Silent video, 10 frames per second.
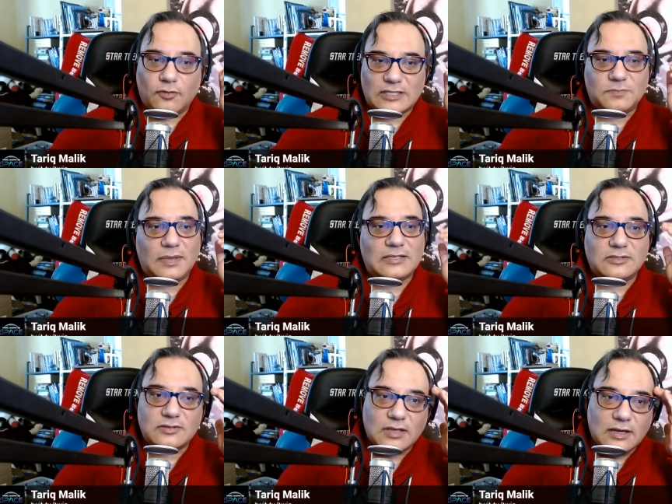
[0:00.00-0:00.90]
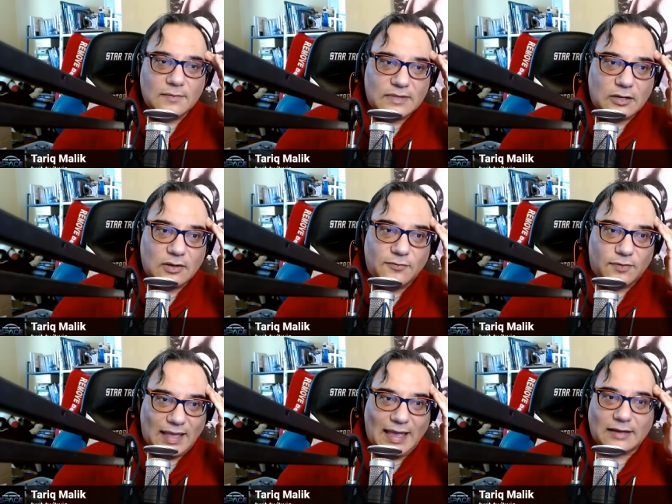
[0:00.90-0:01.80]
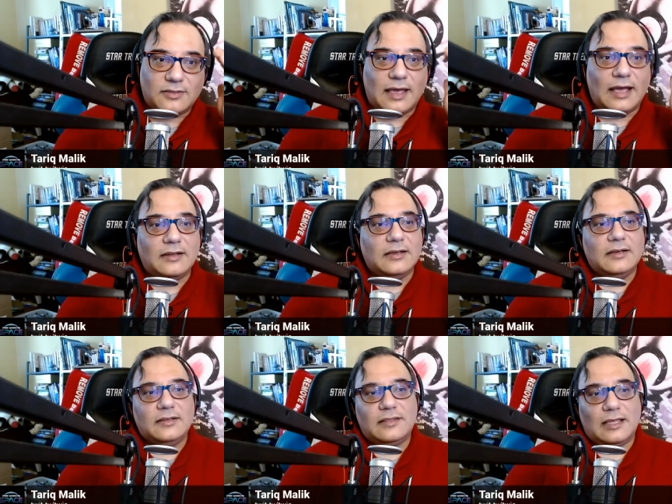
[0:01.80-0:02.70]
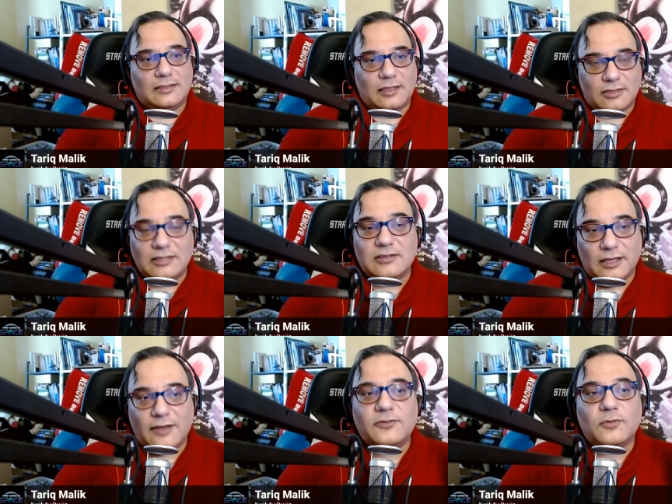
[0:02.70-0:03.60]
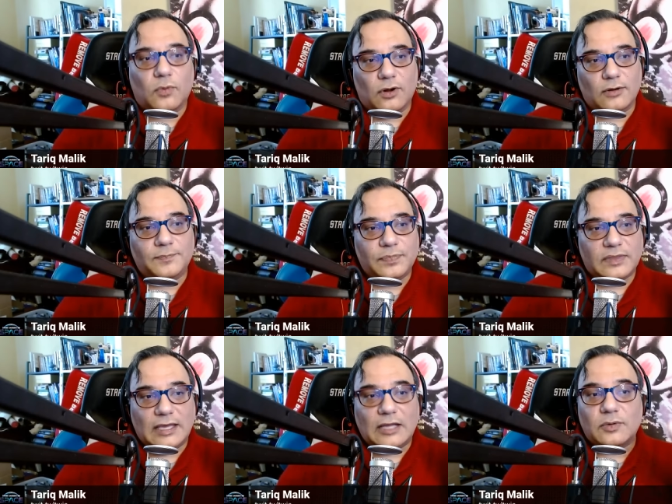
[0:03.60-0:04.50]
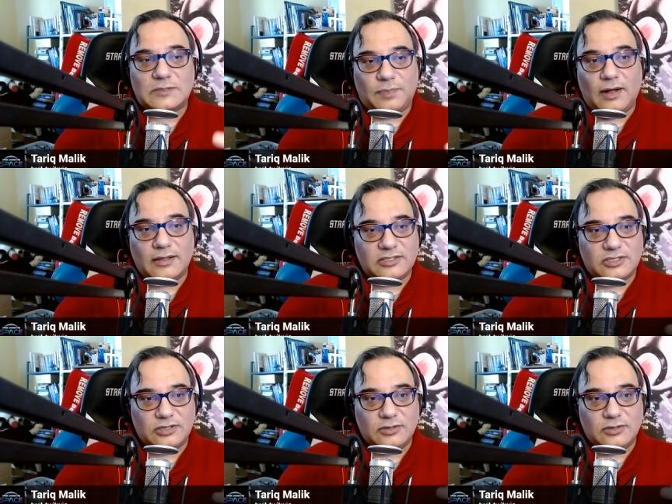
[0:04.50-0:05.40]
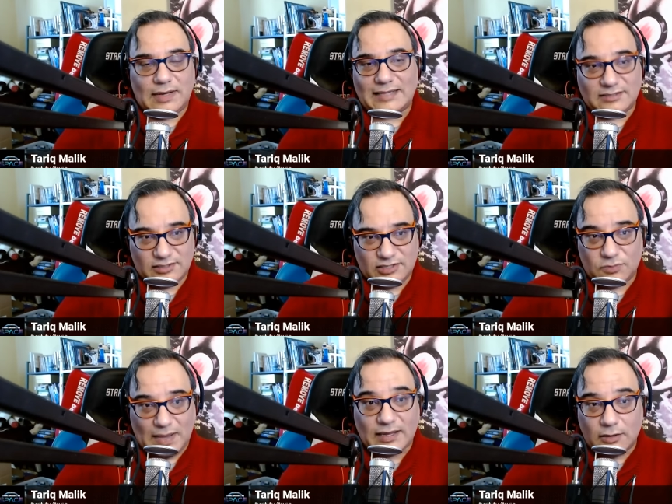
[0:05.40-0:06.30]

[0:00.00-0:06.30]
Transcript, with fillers: at Space News. You know, he flagged that these layoffs were in response to NASA's decision back in